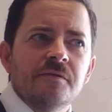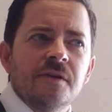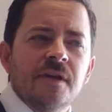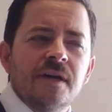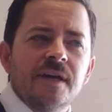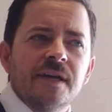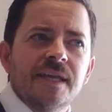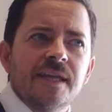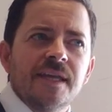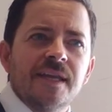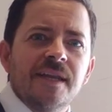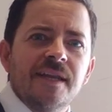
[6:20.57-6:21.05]

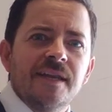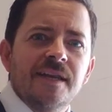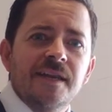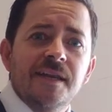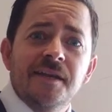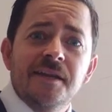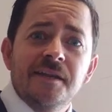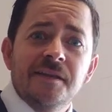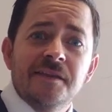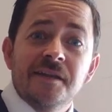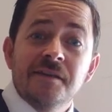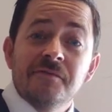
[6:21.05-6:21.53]
not getting
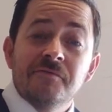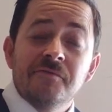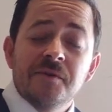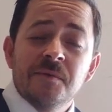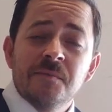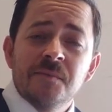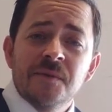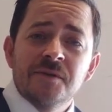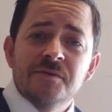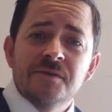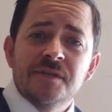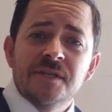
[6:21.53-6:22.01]
anything
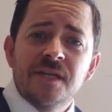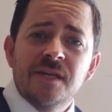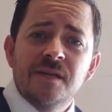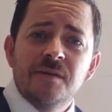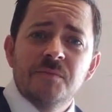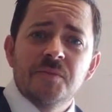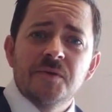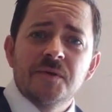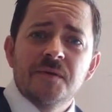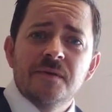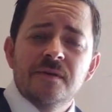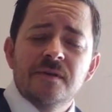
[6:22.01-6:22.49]
from those
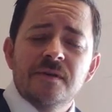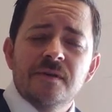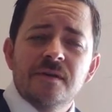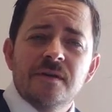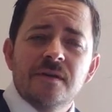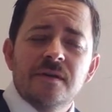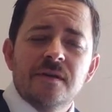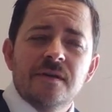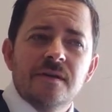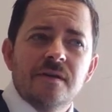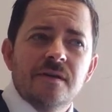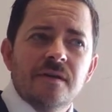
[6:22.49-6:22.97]
sheep,
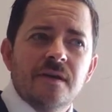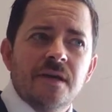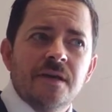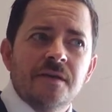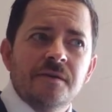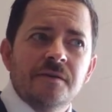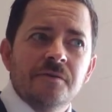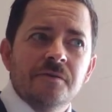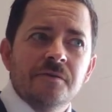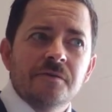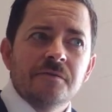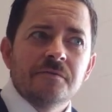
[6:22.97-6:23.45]

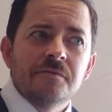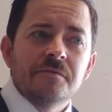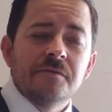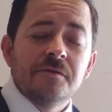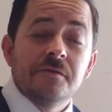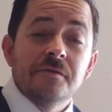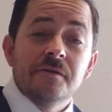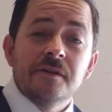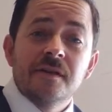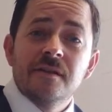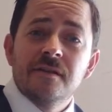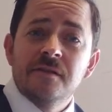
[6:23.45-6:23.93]
and you're
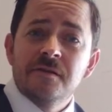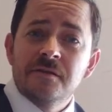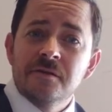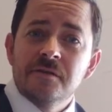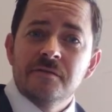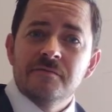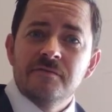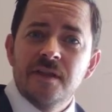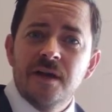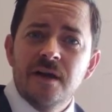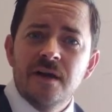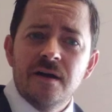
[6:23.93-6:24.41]
killing your
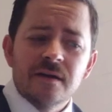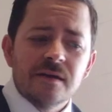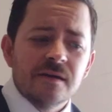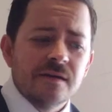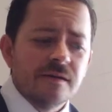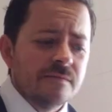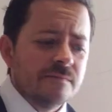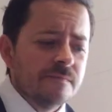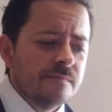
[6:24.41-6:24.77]
flock.